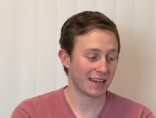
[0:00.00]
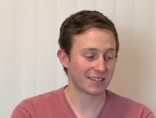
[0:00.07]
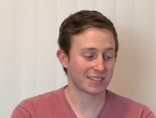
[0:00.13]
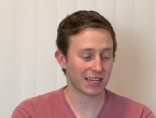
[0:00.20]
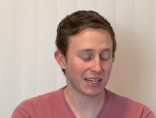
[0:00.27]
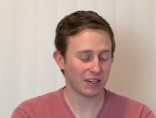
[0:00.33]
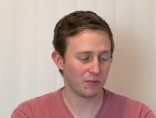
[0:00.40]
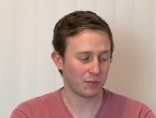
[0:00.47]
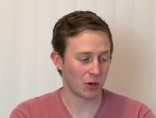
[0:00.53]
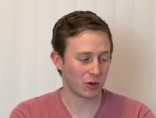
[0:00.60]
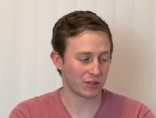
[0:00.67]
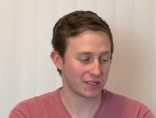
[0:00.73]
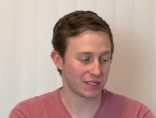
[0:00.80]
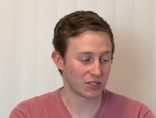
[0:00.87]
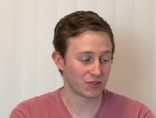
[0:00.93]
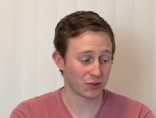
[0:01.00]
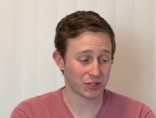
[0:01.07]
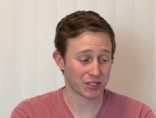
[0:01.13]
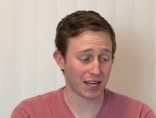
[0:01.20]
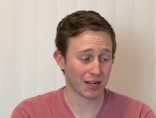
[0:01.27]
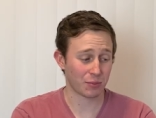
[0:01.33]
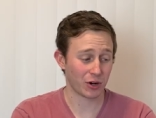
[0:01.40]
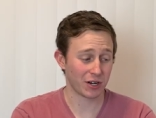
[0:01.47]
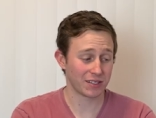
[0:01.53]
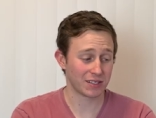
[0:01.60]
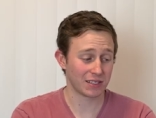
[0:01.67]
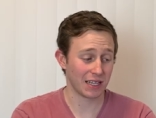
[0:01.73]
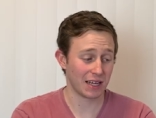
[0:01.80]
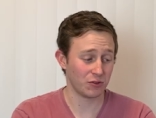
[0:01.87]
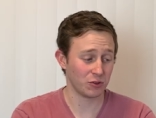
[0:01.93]
And executive bonuses for stock
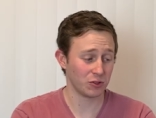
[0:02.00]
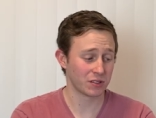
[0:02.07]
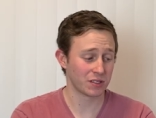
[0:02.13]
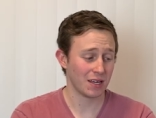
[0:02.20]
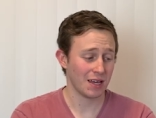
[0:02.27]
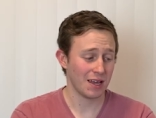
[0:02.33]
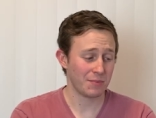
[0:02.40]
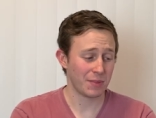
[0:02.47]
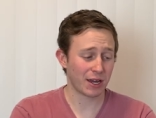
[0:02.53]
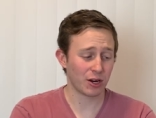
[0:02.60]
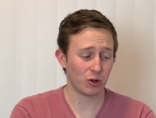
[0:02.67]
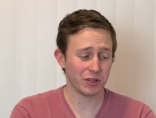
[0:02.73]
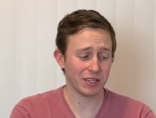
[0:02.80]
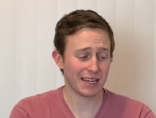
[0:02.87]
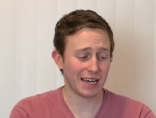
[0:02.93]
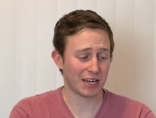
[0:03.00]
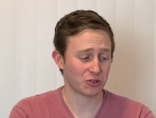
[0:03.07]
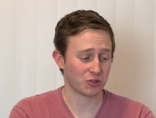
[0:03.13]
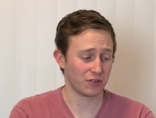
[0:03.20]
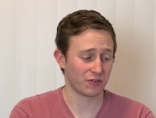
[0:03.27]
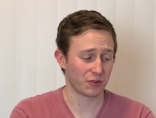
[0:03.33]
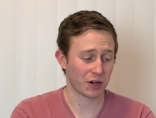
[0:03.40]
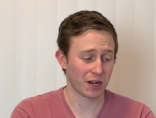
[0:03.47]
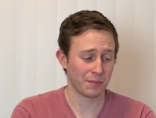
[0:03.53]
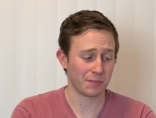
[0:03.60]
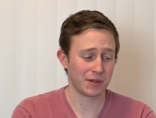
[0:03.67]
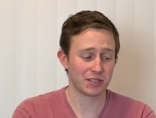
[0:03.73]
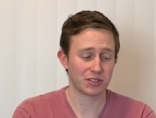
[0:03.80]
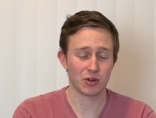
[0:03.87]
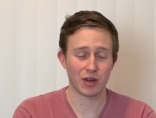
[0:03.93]
price levels make it only natural for
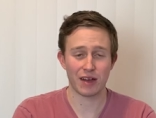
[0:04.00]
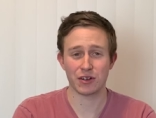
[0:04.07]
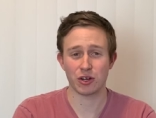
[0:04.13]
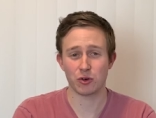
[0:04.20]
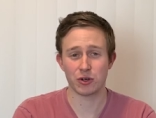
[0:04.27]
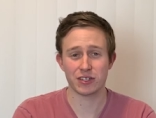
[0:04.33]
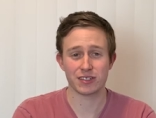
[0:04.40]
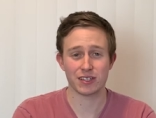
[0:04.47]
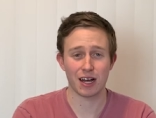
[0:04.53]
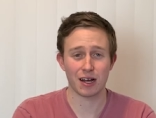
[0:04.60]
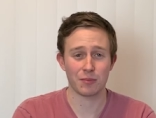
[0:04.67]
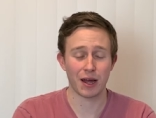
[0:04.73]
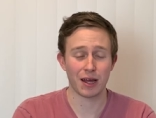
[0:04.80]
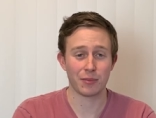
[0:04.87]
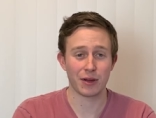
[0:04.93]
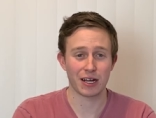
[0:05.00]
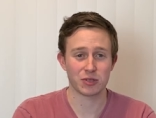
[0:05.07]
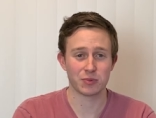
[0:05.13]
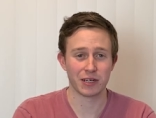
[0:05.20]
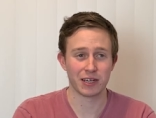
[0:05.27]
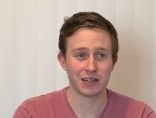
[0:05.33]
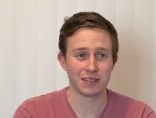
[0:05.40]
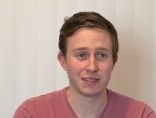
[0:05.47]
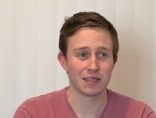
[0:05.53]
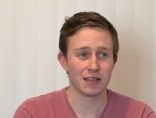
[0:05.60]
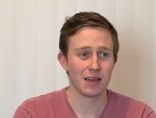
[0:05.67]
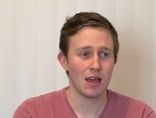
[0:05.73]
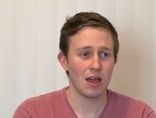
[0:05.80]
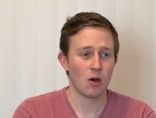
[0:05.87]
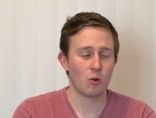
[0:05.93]
companies to have increased stock buybacks because
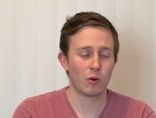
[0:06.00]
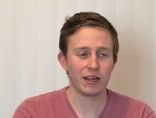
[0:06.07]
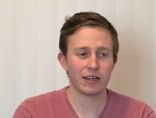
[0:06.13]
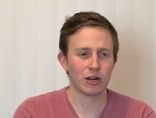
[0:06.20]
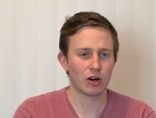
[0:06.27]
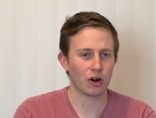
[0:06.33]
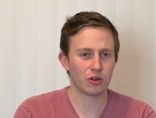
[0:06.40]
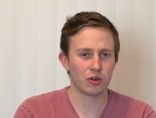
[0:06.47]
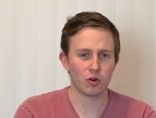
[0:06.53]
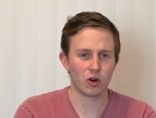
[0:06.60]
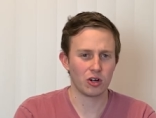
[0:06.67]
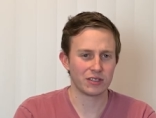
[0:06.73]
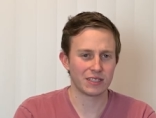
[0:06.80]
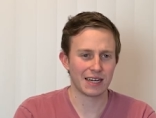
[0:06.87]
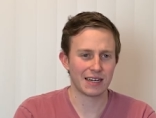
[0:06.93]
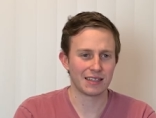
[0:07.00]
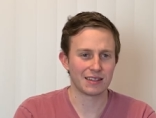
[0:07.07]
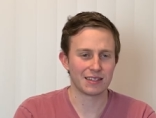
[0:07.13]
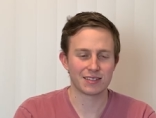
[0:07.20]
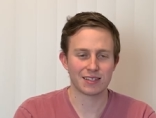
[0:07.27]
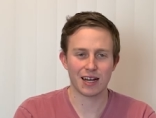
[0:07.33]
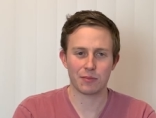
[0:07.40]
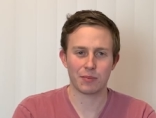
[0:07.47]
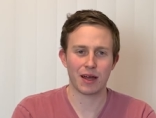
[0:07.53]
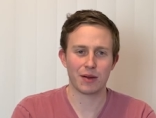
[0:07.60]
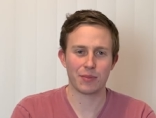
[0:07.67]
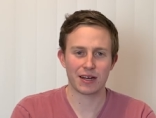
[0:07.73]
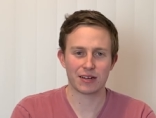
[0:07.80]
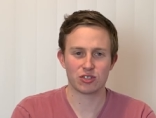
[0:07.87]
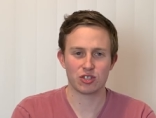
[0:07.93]
while I can argue all day that these stock
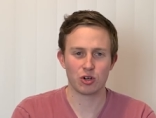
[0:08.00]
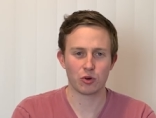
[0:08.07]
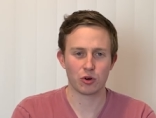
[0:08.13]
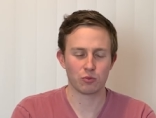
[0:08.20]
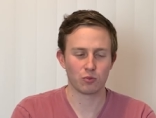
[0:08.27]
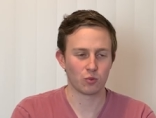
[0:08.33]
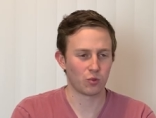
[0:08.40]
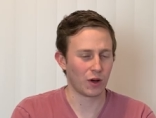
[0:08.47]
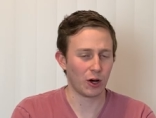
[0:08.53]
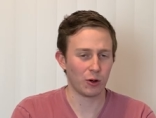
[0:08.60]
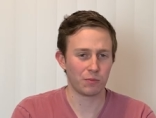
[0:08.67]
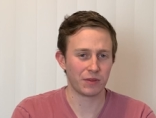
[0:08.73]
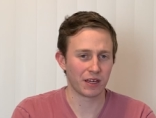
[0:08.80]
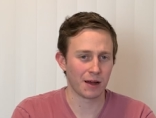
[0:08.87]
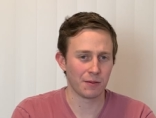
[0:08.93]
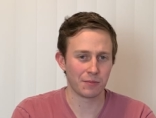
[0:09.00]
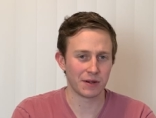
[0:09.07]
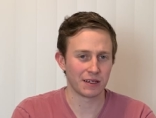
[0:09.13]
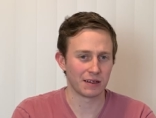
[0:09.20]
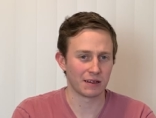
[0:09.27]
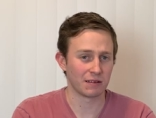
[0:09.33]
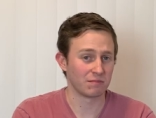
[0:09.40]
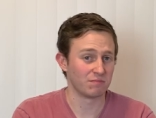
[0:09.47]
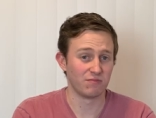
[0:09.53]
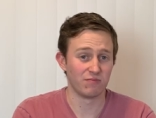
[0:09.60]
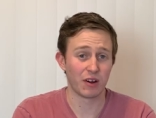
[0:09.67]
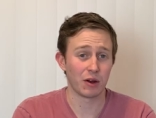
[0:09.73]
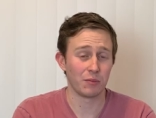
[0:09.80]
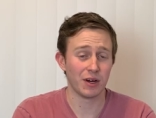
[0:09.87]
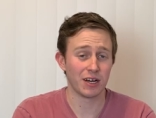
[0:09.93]
buybacks don't help the company
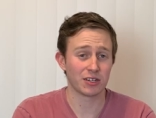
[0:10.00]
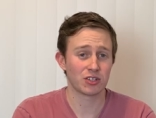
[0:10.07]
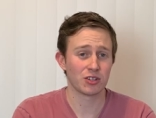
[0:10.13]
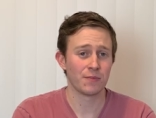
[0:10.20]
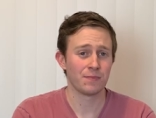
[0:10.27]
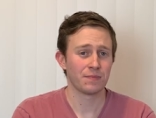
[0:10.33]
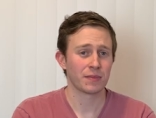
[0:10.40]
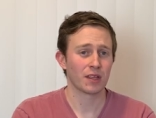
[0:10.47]
very much,